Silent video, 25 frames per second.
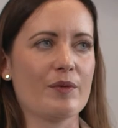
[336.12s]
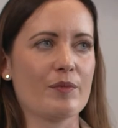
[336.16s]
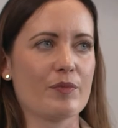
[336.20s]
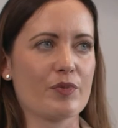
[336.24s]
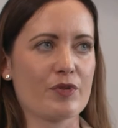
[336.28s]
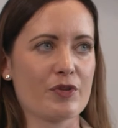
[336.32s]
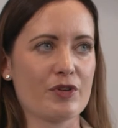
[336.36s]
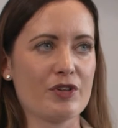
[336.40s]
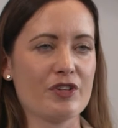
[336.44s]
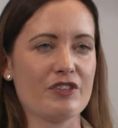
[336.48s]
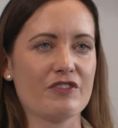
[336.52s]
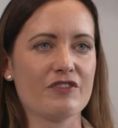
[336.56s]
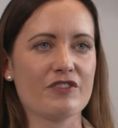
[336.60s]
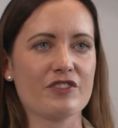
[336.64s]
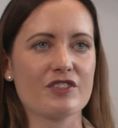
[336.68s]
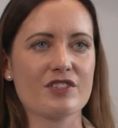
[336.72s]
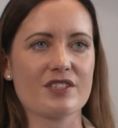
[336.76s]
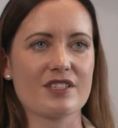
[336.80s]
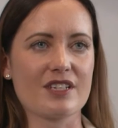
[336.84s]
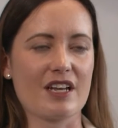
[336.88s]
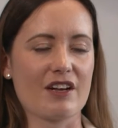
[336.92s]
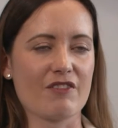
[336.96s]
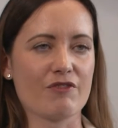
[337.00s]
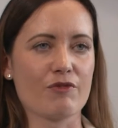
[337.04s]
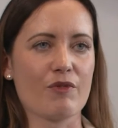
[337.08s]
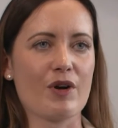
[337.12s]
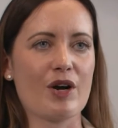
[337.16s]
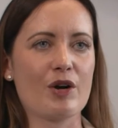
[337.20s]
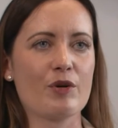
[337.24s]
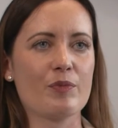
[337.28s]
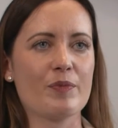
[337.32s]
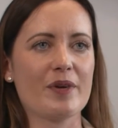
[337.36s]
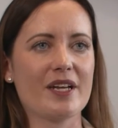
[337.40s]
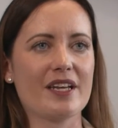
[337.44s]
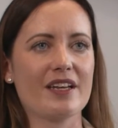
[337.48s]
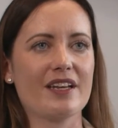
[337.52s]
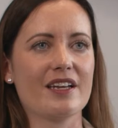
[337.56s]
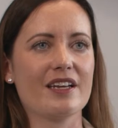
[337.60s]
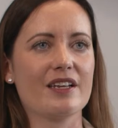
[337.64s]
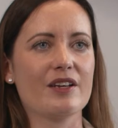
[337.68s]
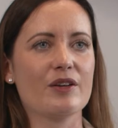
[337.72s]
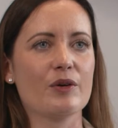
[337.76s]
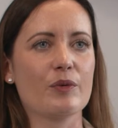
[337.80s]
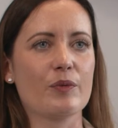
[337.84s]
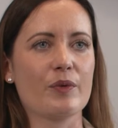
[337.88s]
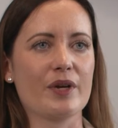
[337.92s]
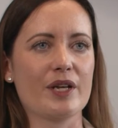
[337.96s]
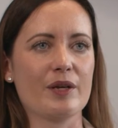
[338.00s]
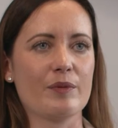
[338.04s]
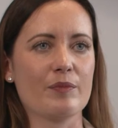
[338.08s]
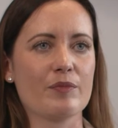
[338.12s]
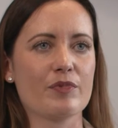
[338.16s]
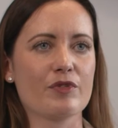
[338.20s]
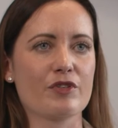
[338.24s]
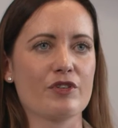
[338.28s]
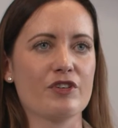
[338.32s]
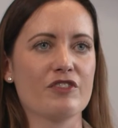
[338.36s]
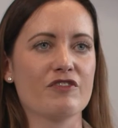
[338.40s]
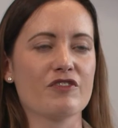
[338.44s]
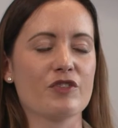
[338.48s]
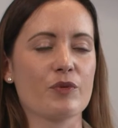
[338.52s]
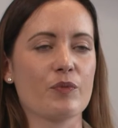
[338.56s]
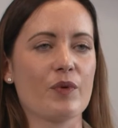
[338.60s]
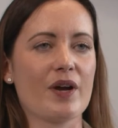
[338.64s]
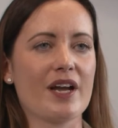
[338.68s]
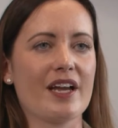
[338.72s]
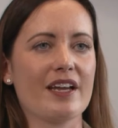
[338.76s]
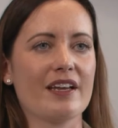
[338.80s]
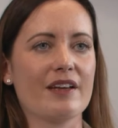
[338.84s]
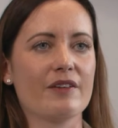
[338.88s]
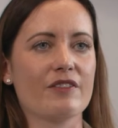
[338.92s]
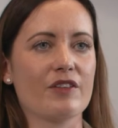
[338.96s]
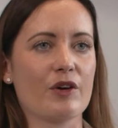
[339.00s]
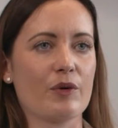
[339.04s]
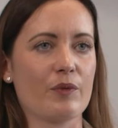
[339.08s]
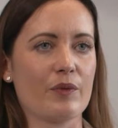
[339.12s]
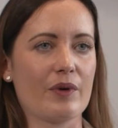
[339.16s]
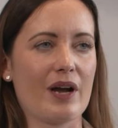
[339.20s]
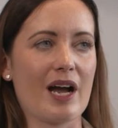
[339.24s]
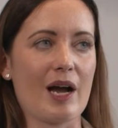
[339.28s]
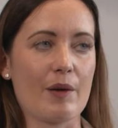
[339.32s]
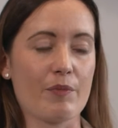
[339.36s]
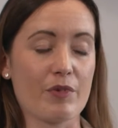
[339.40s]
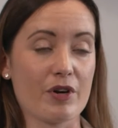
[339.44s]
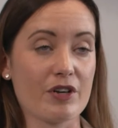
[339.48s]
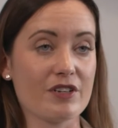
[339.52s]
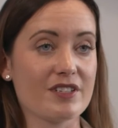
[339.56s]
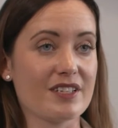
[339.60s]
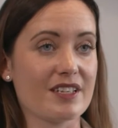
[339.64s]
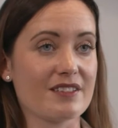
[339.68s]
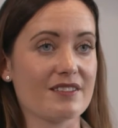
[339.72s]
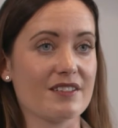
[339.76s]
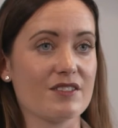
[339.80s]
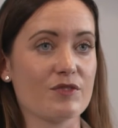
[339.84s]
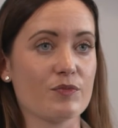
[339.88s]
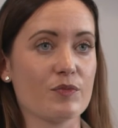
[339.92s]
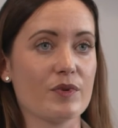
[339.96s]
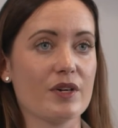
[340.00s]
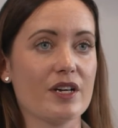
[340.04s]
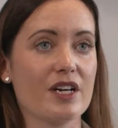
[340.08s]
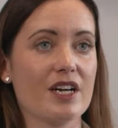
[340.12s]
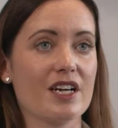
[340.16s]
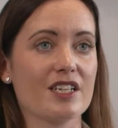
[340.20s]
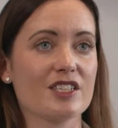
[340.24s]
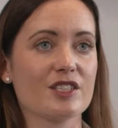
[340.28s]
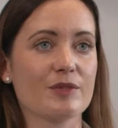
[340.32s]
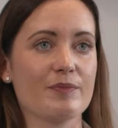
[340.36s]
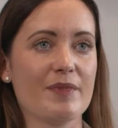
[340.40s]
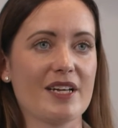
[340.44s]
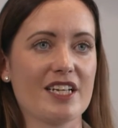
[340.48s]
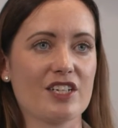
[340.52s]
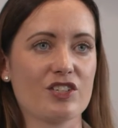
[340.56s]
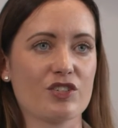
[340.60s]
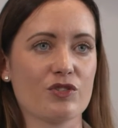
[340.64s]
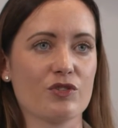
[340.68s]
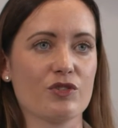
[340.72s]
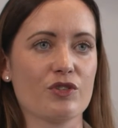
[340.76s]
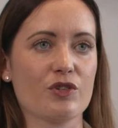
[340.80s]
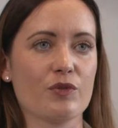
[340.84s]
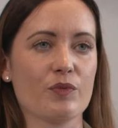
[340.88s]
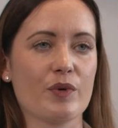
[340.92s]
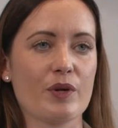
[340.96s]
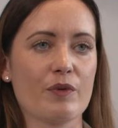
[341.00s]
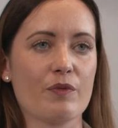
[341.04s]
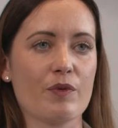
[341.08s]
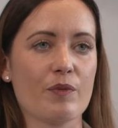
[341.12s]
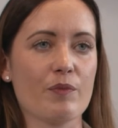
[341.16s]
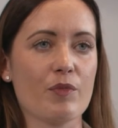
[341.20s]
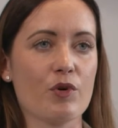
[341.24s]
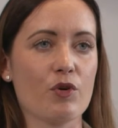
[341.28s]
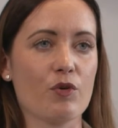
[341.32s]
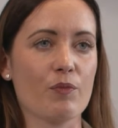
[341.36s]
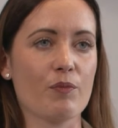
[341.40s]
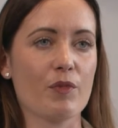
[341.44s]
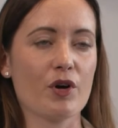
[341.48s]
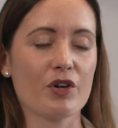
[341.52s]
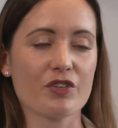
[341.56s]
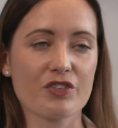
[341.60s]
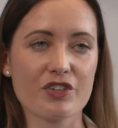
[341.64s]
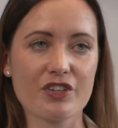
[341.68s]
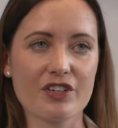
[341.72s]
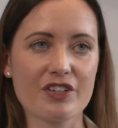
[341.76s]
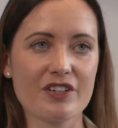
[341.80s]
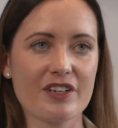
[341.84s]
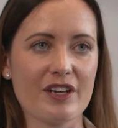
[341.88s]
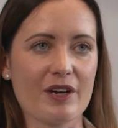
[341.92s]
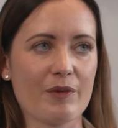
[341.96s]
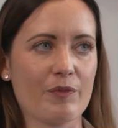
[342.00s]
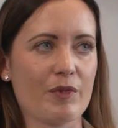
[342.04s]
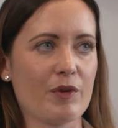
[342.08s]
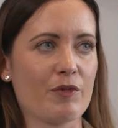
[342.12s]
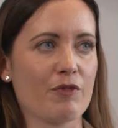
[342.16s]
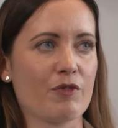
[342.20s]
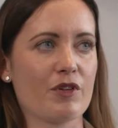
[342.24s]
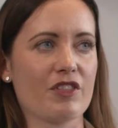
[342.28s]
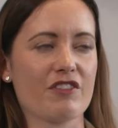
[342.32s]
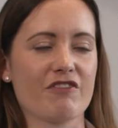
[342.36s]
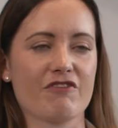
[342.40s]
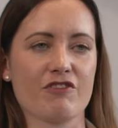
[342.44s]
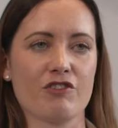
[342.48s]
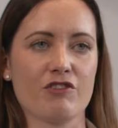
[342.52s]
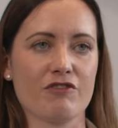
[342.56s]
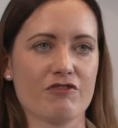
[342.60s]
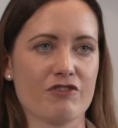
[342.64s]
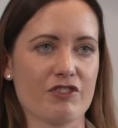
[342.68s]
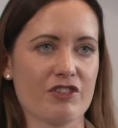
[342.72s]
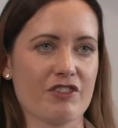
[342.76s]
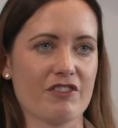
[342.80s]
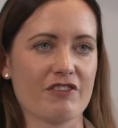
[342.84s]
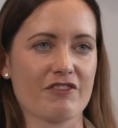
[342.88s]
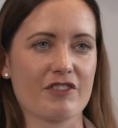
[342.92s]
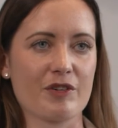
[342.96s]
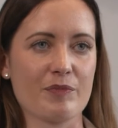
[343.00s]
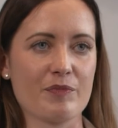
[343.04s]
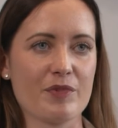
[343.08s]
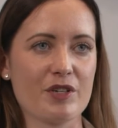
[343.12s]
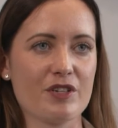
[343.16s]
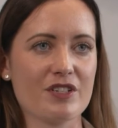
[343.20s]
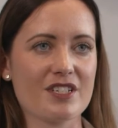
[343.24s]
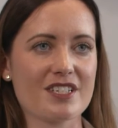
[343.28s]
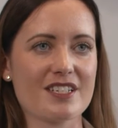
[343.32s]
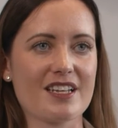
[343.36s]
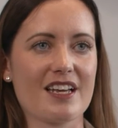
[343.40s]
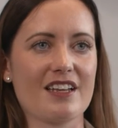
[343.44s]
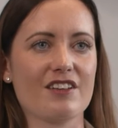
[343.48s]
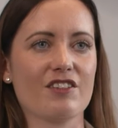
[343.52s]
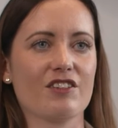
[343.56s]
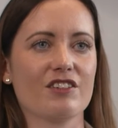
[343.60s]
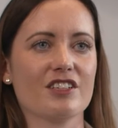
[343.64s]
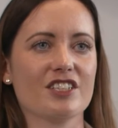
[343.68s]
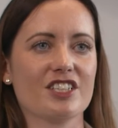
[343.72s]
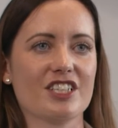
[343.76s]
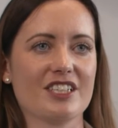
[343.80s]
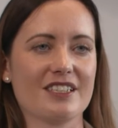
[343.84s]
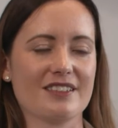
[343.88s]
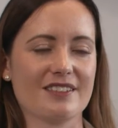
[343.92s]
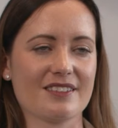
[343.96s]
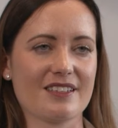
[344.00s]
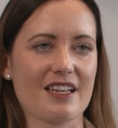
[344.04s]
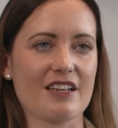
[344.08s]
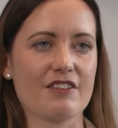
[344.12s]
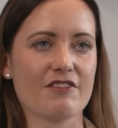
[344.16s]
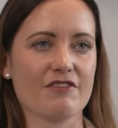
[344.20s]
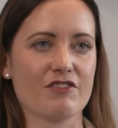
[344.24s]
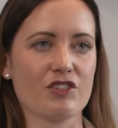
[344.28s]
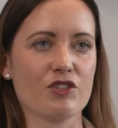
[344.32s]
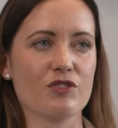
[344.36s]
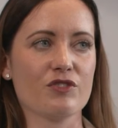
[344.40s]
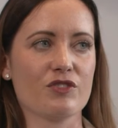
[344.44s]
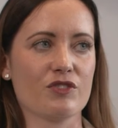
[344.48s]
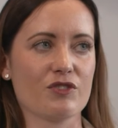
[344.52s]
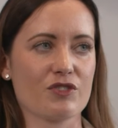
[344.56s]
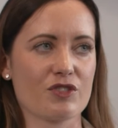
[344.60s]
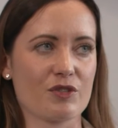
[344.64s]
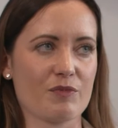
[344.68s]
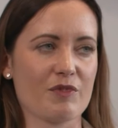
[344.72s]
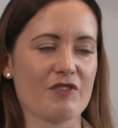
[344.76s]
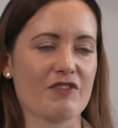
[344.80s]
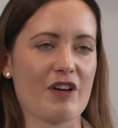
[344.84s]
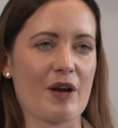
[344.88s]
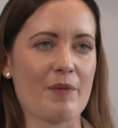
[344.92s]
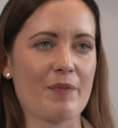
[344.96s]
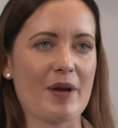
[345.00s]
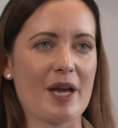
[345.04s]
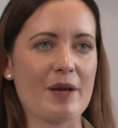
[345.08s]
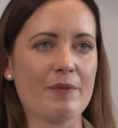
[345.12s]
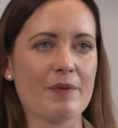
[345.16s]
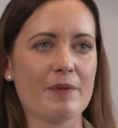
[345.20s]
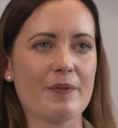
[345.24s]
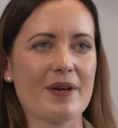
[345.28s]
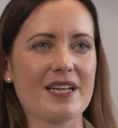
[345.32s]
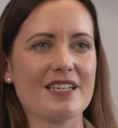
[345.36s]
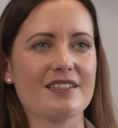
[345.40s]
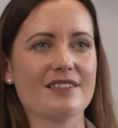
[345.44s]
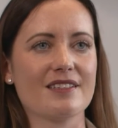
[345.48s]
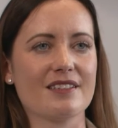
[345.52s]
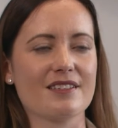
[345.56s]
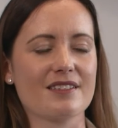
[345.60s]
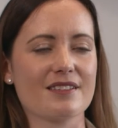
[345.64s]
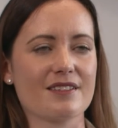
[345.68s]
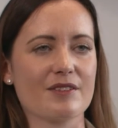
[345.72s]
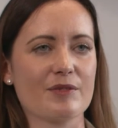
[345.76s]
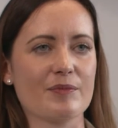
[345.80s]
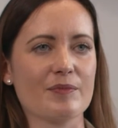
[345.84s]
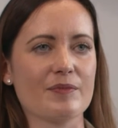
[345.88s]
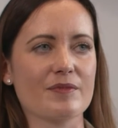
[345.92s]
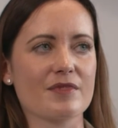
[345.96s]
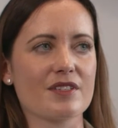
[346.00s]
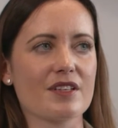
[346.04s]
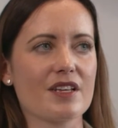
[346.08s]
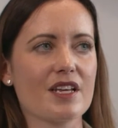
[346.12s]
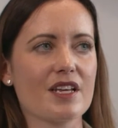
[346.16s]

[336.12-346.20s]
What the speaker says: improved staff wellbeing, we improved the way that our processes work to make sure that we were more modern and we were at the forefront of computer technology instead of using some of our paper-based systems.